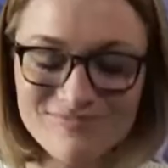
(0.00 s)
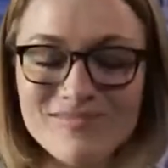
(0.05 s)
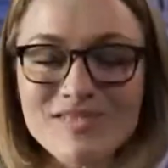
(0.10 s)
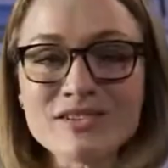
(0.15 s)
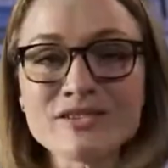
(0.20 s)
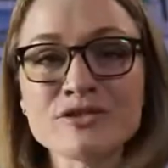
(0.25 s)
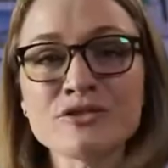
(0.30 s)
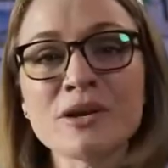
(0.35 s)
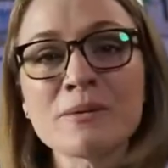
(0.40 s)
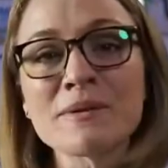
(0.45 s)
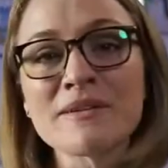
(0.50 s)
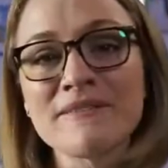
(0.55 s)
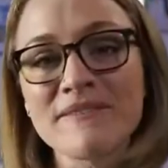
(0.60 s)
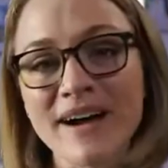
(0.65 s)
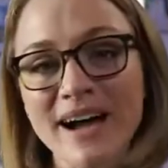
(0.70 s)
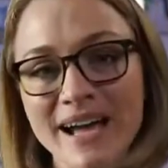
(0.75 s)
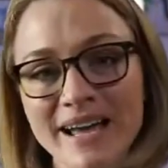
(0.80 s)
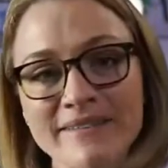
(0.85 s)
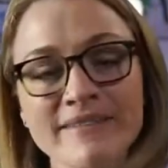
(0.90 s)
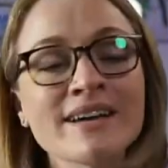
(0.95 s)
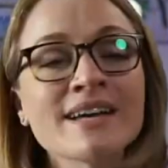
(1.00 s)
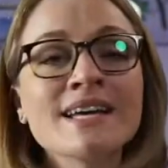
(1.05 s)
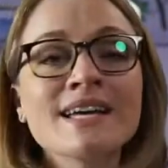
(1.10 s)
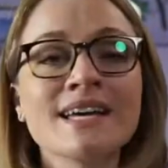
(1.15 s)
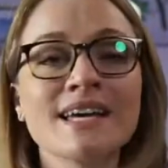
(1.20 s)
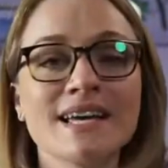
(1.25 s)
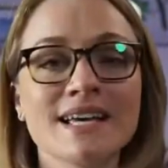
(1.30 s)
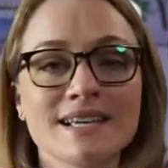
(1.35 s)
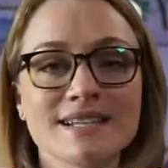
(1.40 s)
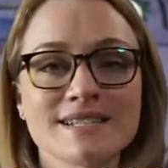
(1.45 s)
So number 5
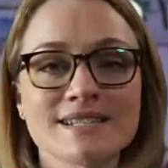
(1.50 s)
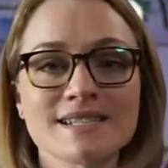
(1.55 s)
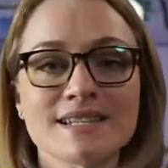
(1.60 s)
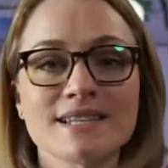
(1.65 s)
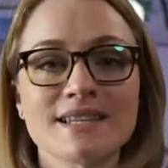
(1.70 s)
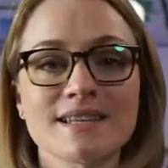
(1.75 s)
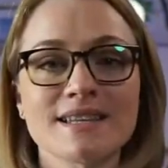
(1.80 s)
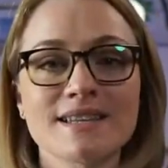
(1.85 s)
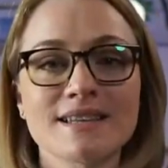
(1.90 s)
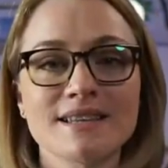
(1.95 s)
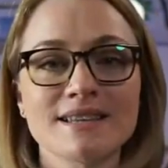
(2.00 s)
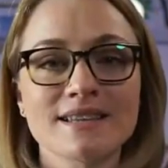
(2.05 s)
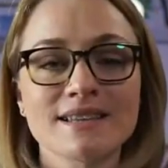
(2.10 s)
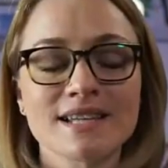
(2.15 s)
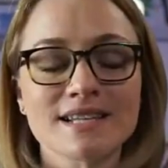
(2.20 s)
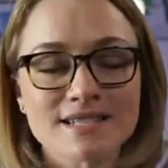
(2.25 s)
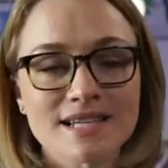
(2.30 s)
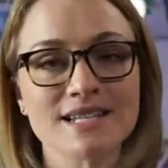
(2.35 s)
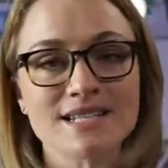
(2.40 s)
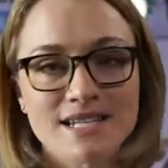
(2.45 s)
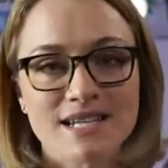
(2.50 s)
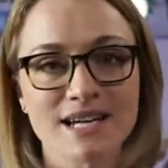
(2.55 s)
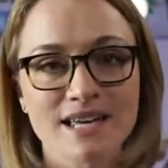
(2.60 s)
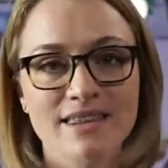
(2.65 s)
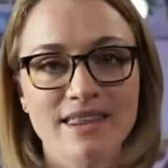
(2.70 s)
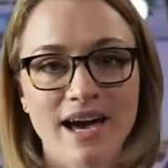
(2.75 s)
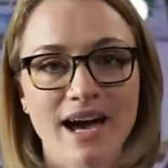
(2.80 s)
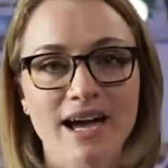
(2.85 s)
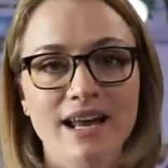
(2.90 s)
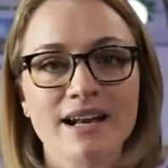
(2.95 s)
is this idea
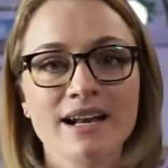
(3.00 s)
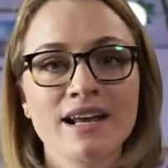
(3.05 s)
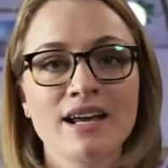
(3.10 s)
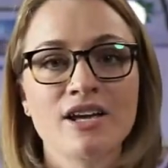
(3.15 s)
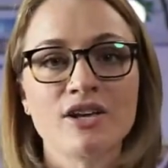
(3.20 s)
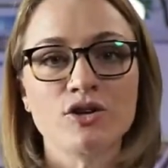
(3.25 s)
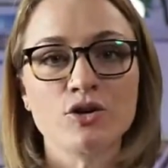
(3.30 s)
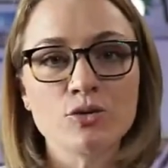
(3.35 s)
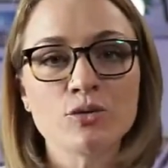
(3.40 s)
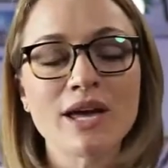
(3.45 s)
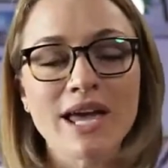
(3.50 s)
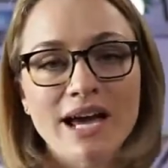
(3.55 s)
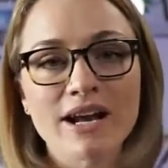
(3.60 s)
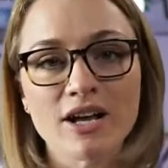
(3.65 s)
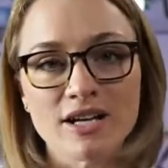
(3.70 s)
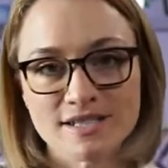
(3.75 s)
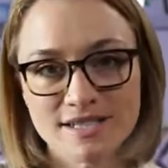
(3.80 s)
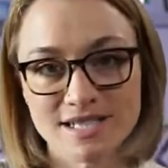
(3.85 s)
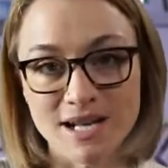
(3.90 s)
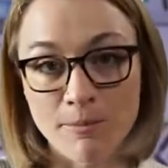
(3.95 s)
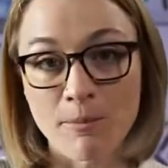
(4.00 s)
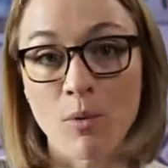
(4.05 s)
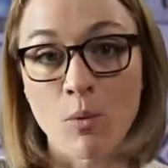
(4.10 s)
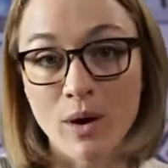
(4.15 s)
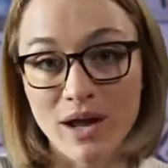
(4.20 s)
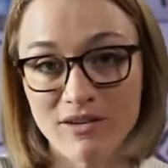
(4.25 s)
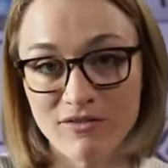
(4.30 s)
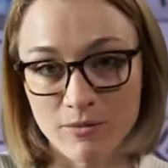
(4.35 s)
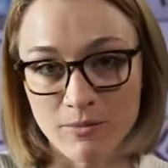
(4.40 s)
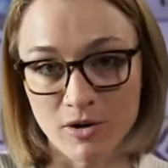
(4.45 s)
that you cannot step
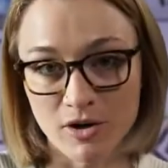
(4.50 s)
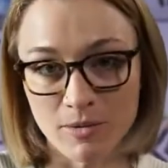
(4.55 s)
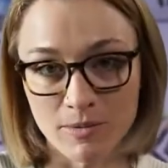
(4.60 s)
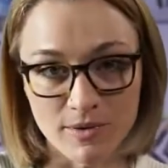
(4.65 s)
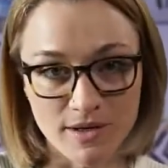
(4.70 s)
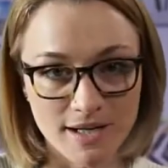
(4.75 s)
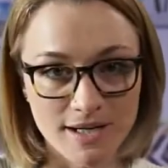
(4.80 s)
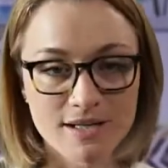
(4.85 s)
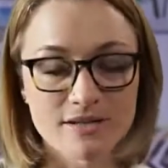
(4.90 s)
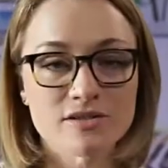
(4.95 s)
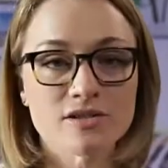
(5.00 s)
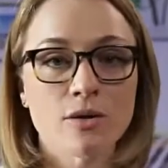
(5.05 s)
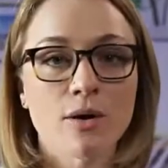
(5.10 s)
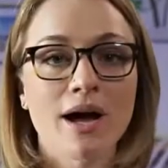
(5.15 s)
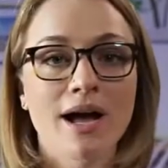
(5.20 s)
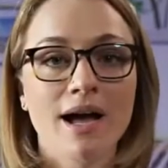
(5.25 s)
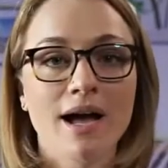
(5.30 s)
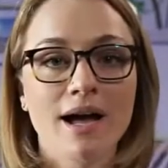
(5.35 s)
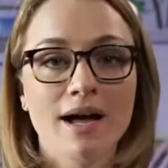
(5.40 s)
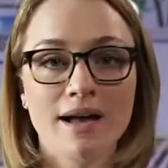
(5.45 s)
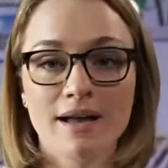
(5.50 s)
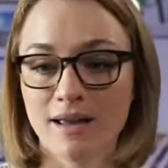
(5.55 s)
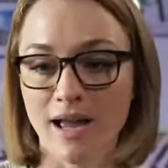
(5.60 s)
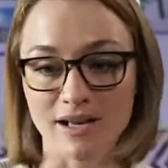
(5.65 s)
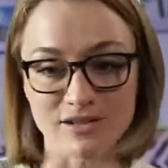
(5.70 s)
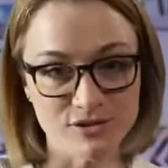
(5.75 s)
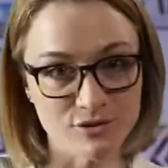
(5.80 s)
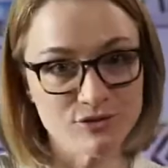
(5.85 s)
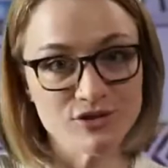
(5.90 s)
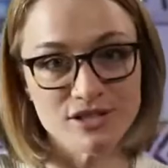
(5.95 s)
away from your community. And so,
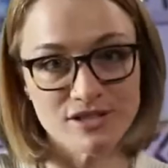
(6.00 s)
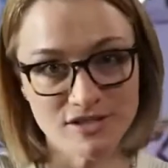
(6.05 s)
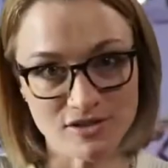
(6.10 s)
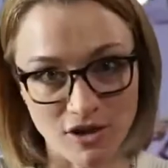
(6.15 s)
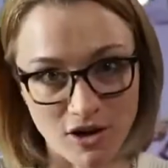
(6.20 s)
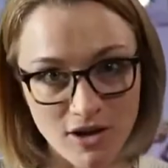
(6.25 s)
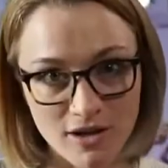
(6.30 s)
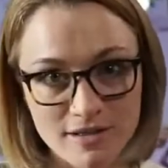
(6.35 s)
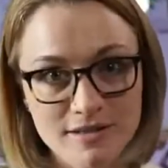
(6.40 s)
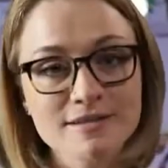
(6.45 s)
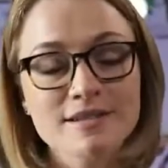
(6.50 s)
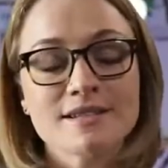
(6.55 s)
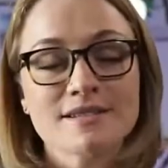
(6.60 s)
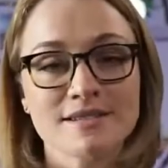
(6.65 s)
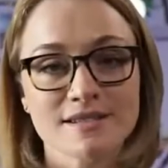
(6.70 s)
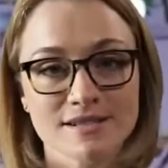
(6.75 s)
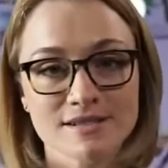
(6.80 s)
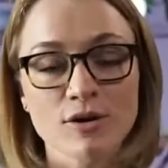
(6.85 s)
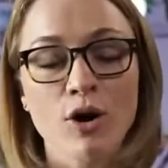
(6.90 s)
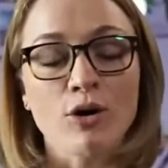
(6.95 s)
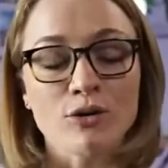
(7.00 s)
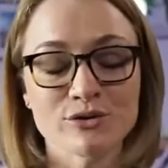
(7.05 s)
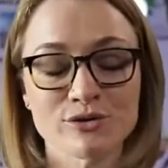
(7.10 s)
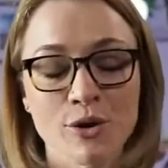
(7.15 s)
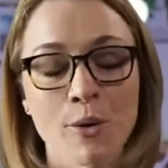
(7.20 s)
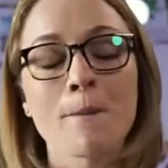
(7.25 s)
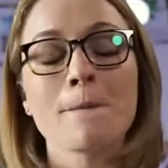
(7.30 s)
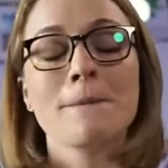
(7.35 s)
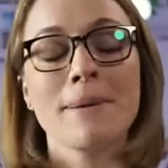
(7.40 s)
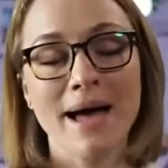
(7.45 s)
as you just saw, this is
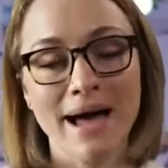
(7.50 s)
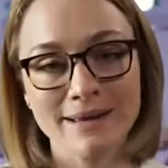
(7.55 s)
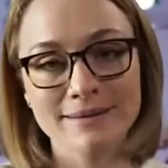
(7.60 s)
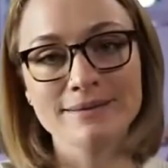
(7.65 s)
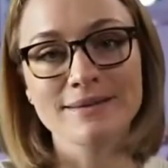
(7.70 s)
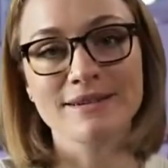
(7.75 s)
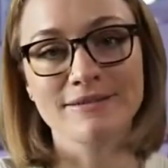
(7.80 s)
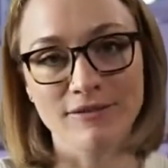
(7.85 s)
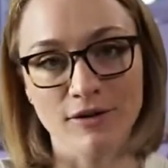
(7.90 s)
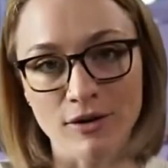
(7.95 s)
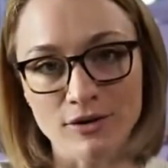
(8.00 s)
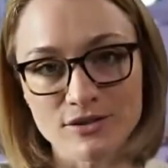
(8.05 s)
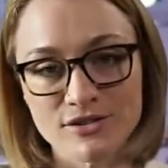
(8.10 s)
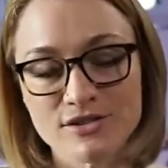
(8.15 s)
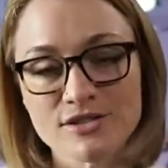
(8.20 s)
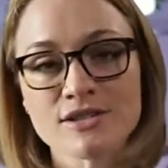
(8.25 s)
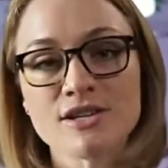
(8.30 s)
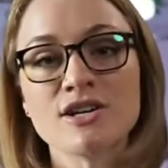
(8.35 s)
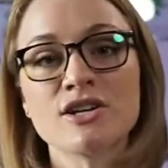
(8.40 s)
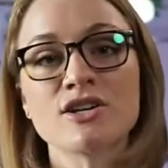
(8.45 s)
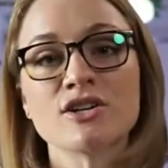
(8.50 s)
also patently false.